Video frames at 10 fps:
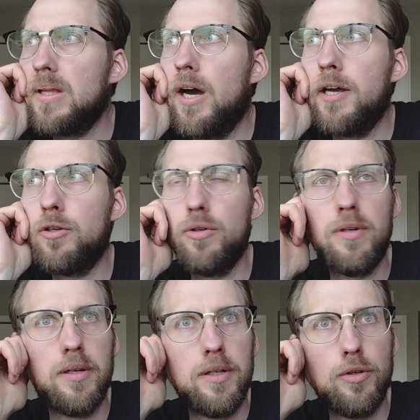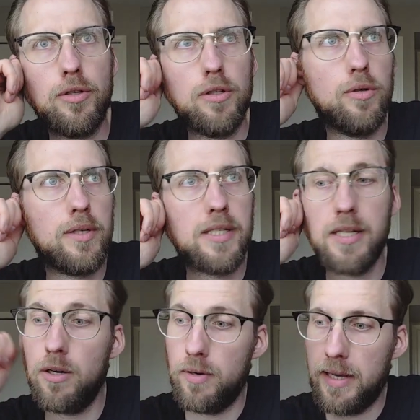I could, you could look and
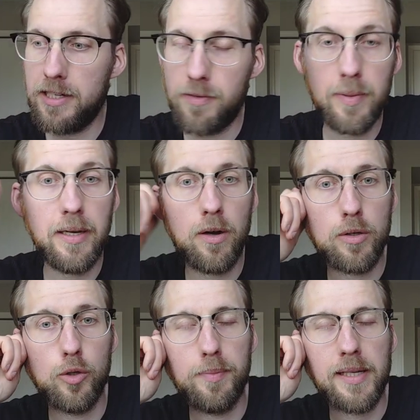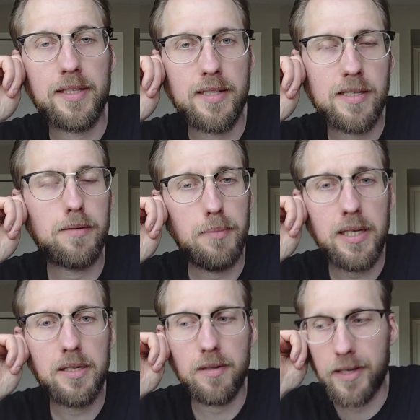say, oh, he has three Arco pens. That's a
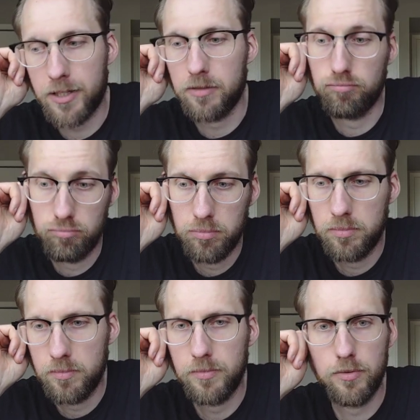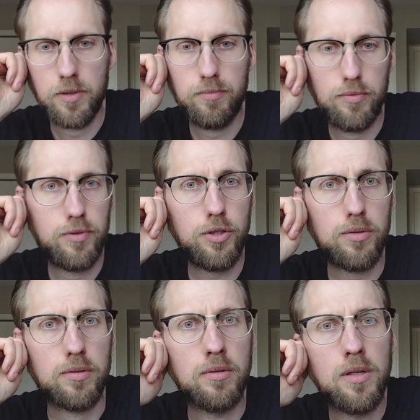mini collection.
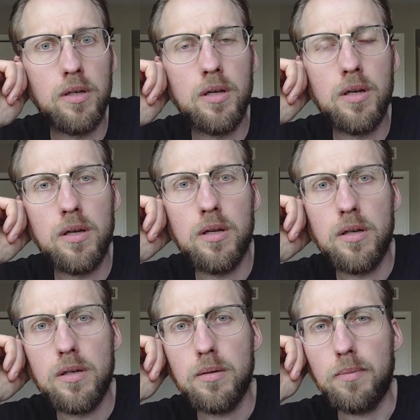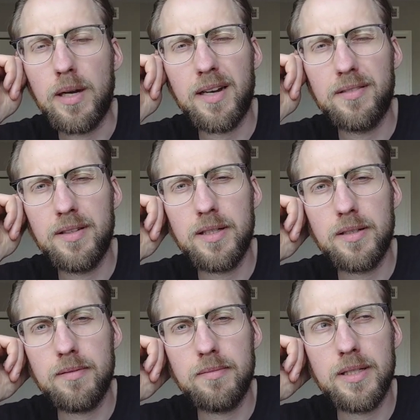Sure. But I think
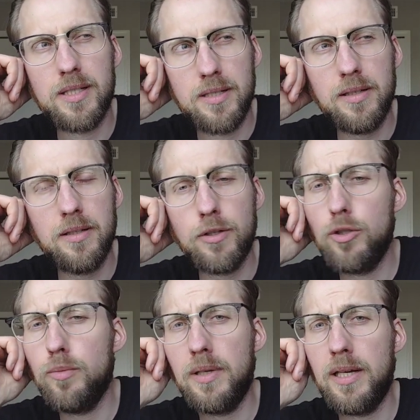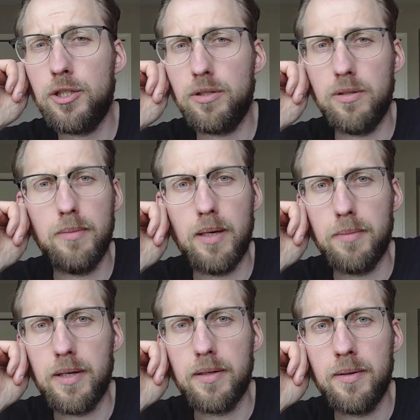it's still an accumulation in my
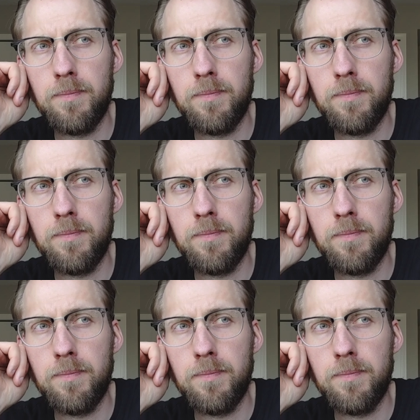mind.